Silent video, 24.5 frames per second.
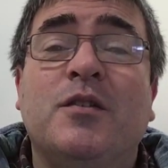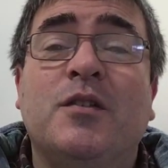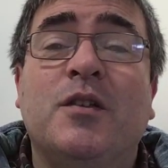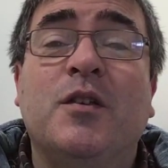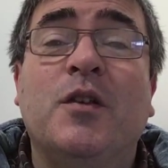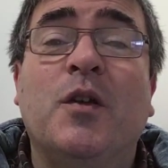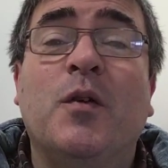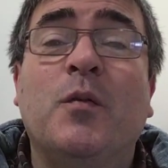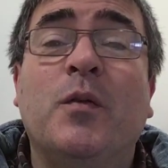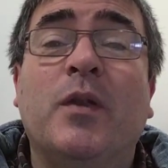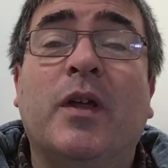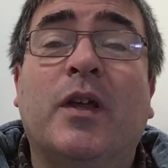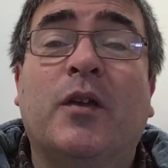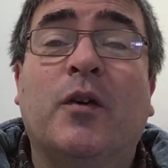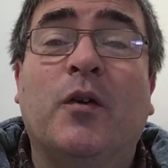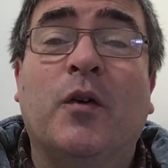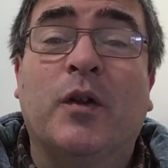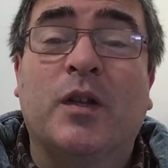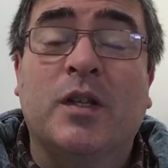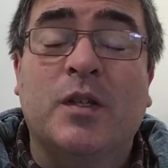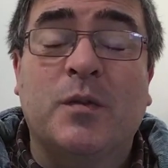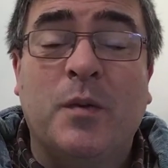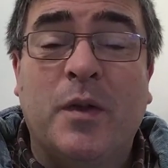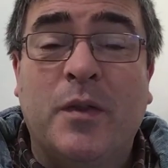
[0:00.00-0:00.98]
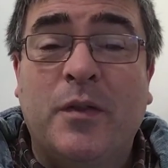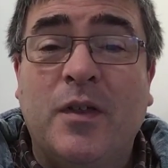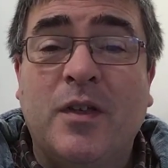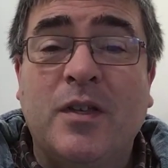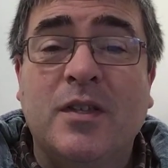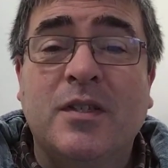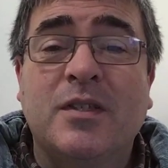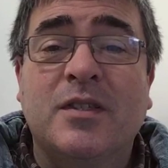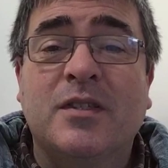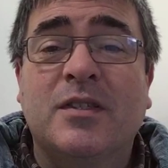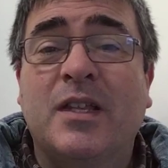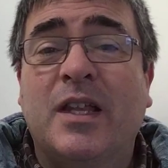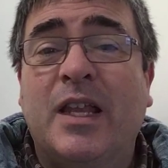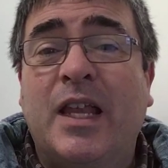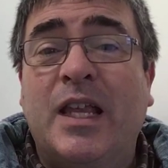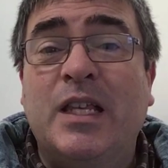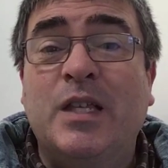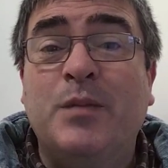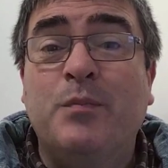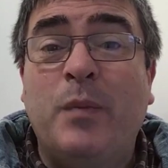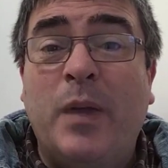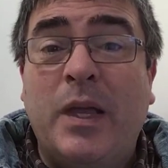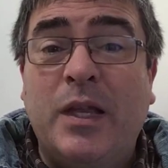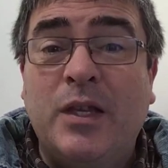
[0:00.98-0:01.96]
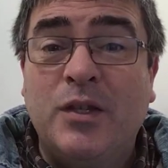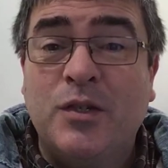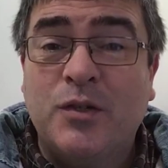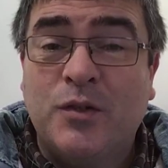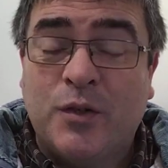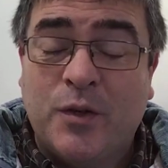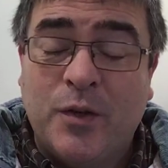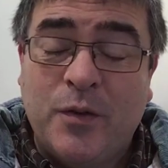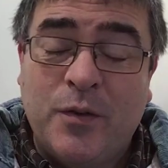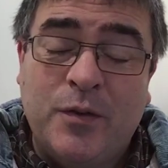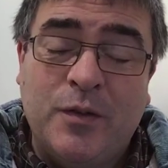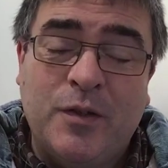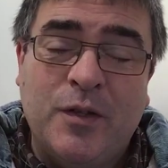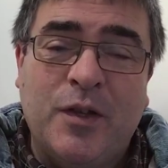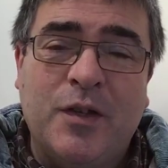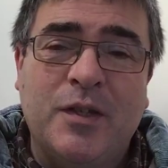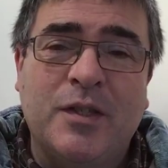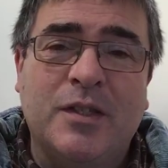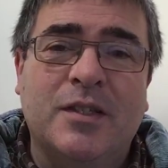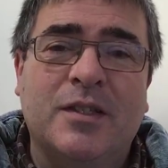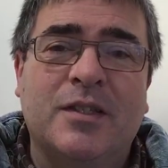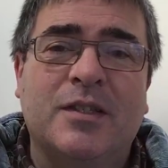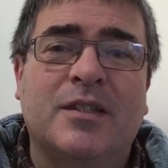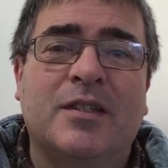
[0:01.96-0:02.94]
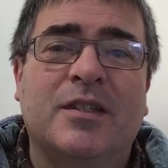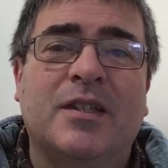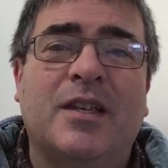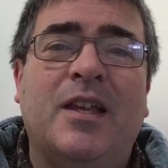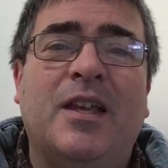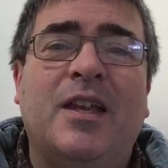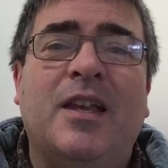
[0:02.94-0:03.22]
to know that God is with us, that he speaks truth to us,